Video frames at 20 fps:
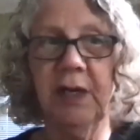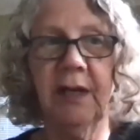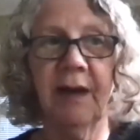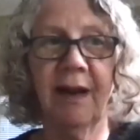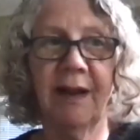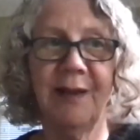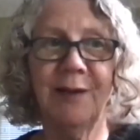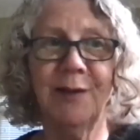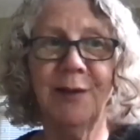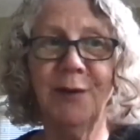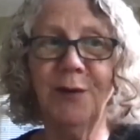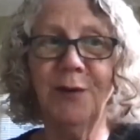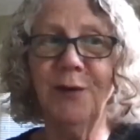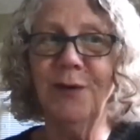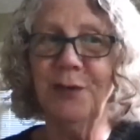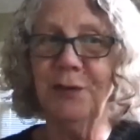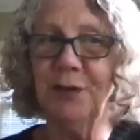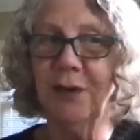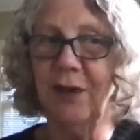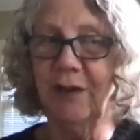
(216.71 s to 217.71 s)
and I
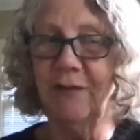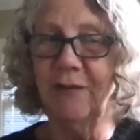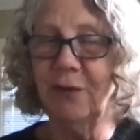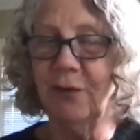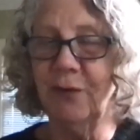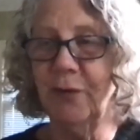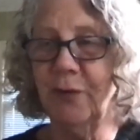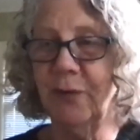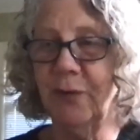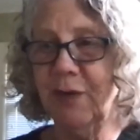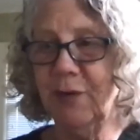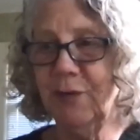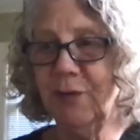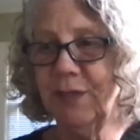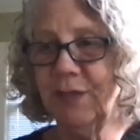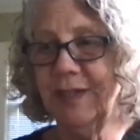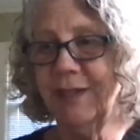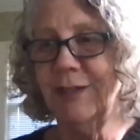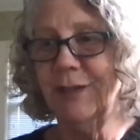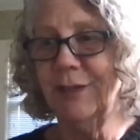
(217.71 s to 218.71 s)
encourage all of you who are
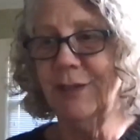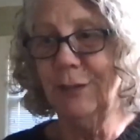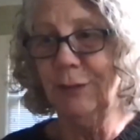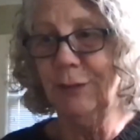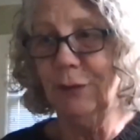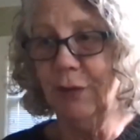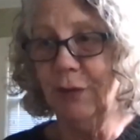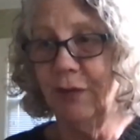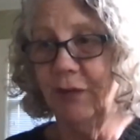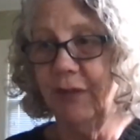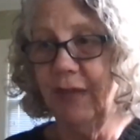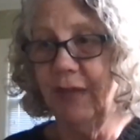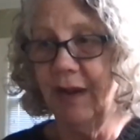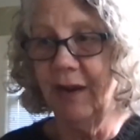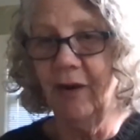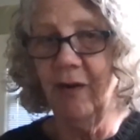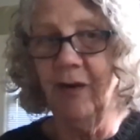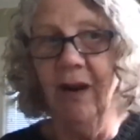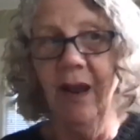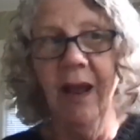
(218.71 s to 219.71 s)
interested to look
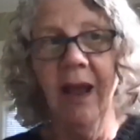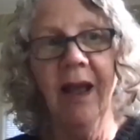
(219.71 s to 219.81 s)
there.